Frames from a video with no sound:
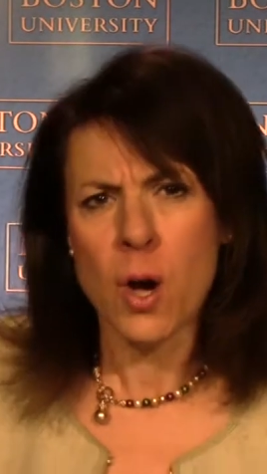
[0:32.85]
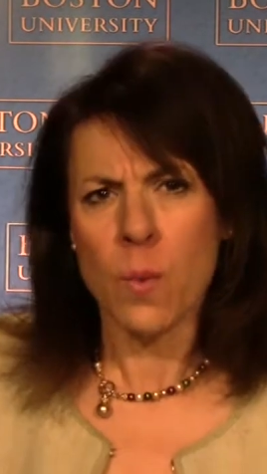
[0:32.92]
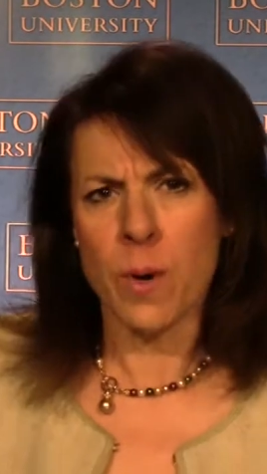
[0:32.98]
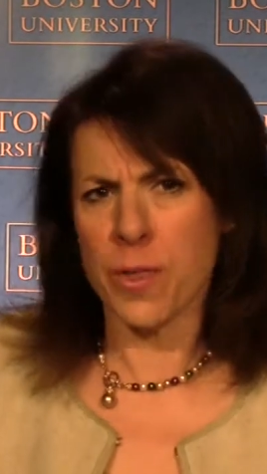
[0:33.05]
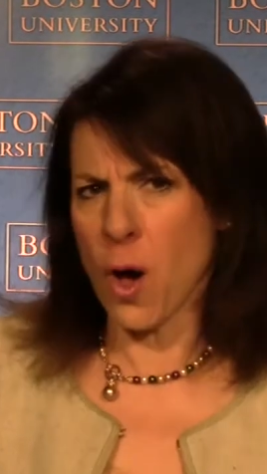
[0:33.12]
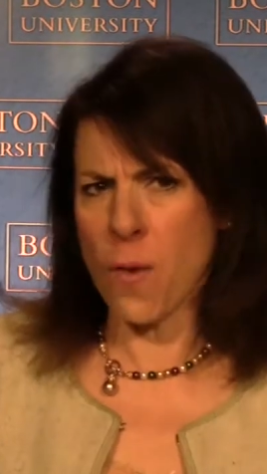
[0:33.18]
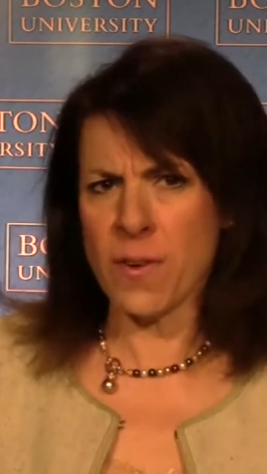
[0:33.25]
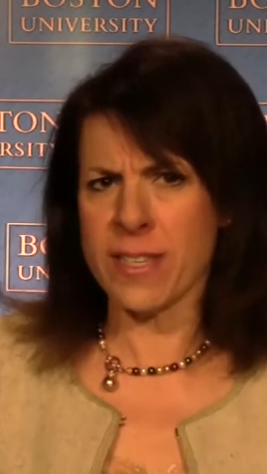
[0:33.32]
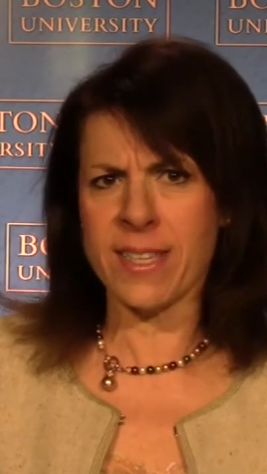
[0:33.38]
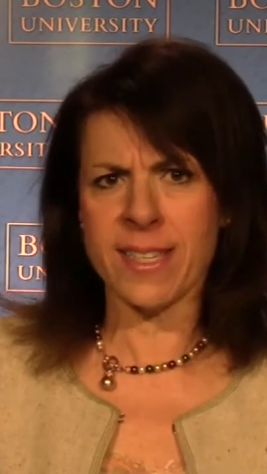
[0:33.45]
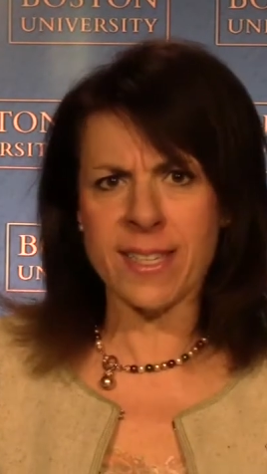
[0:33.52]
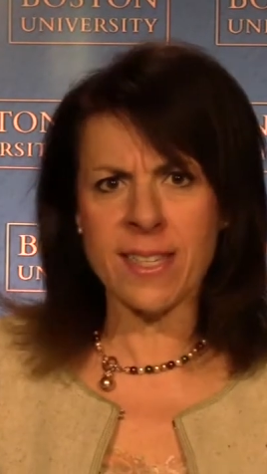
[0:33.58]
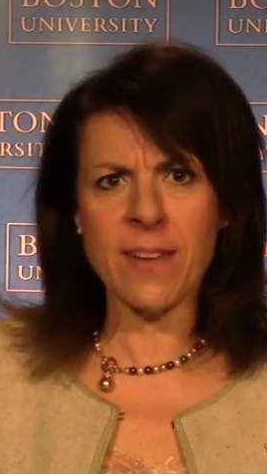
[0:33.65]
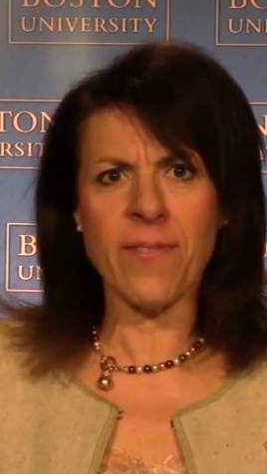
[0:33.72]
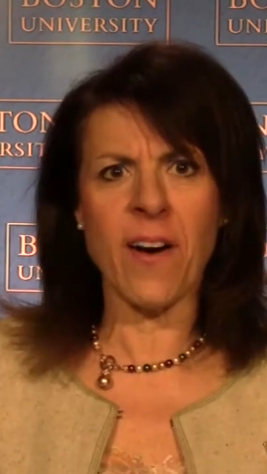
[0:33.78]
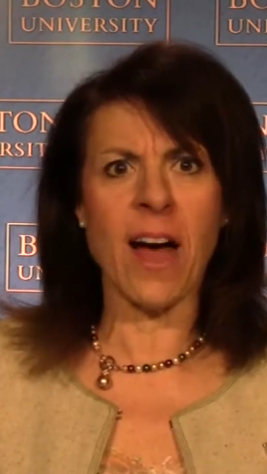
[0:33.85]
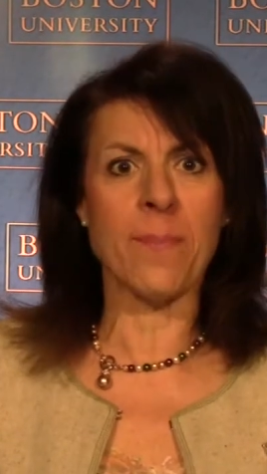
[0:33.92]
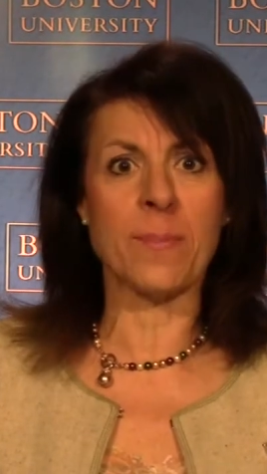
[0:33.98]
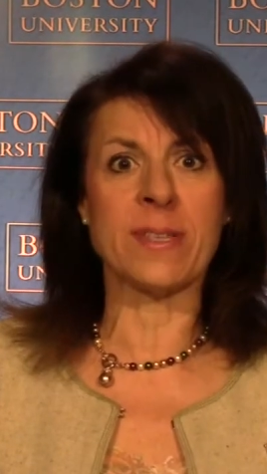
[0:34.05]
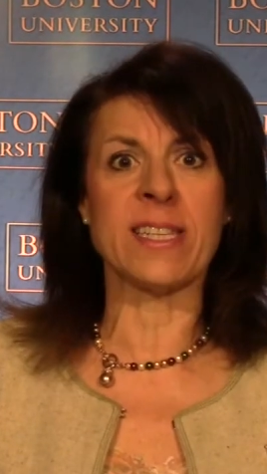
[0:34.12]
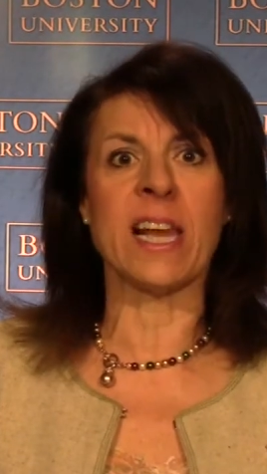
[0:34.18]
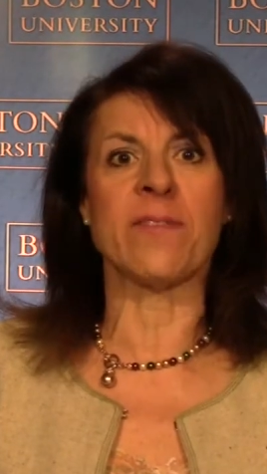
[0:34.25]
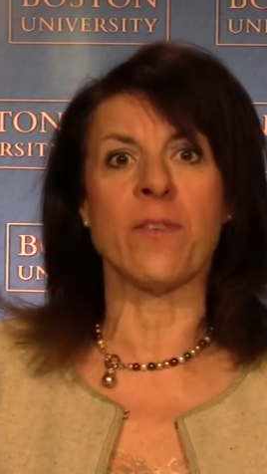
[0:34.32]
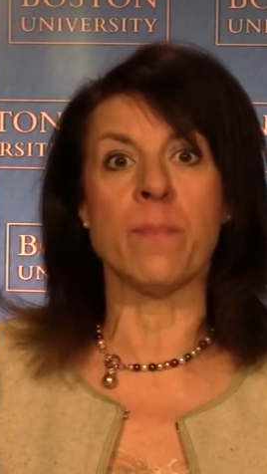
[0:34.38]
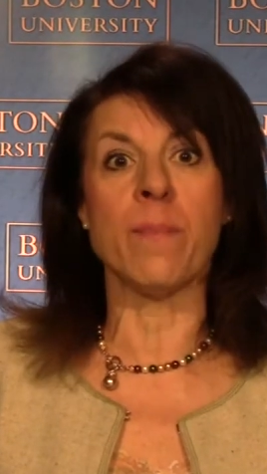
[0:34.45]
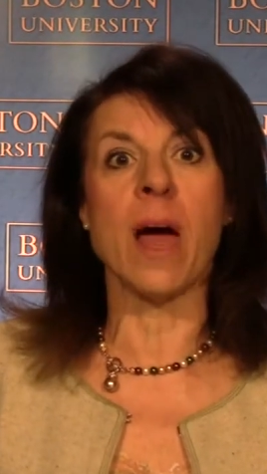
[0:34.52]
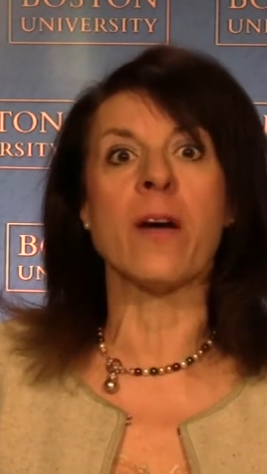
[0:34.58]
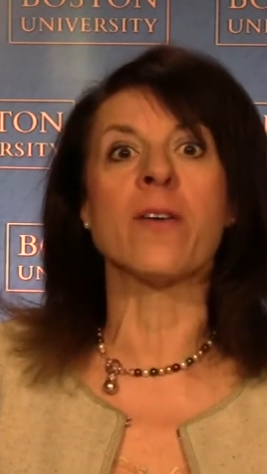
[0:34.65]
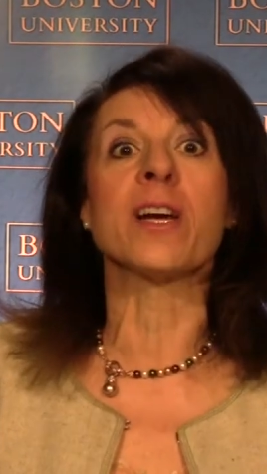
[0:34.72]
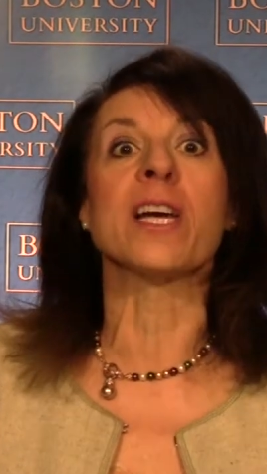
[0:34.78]
With over 65% of
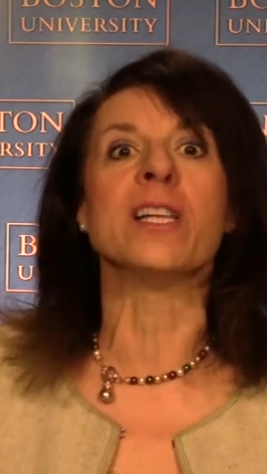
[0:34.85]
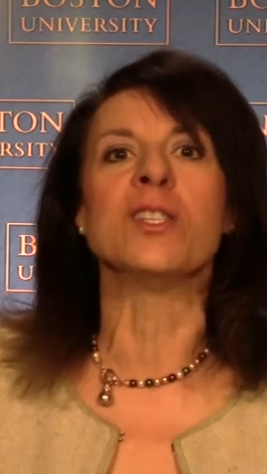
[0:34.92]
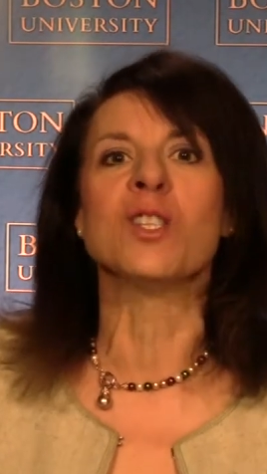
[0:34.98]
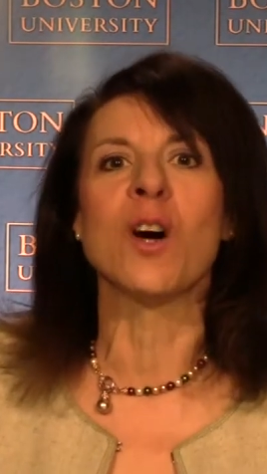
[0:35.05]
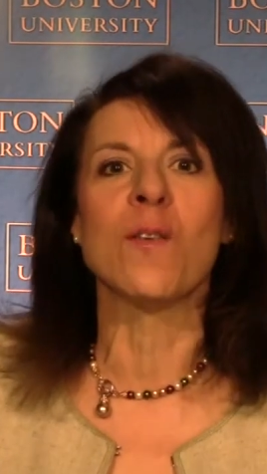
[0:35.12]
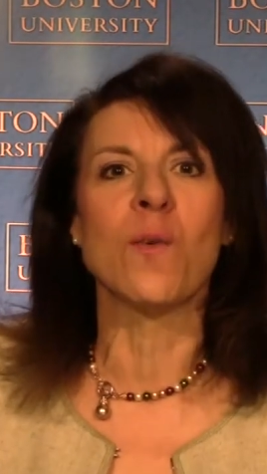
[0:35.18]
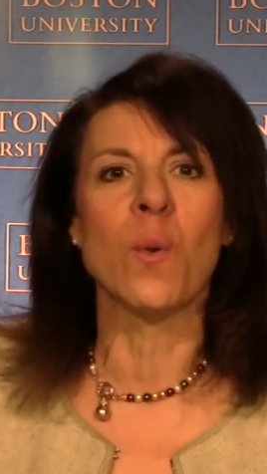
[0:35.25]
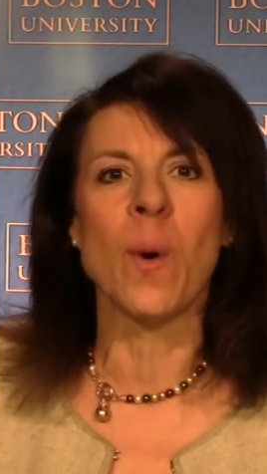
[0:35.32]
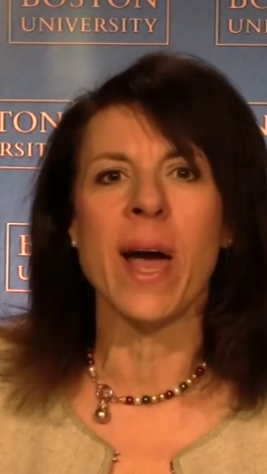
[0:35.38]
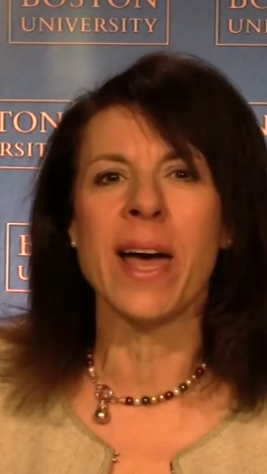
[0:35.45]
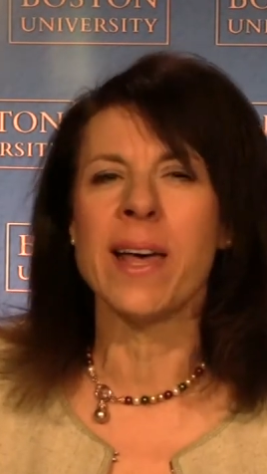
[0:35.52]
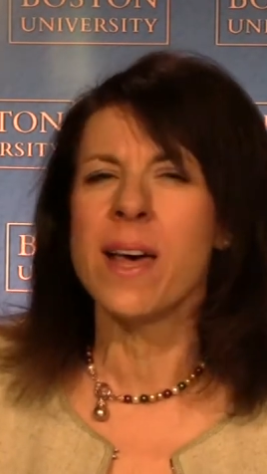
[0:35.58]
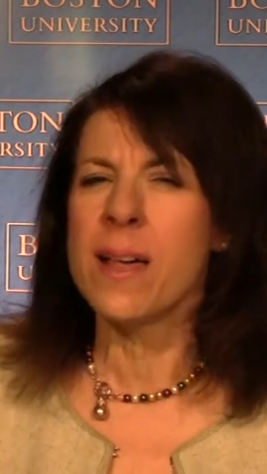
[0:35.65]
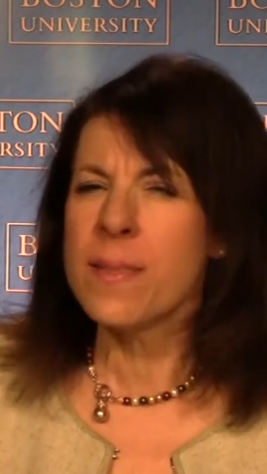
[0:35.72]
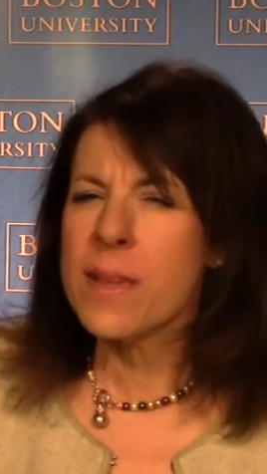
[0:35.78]
Americans overweight,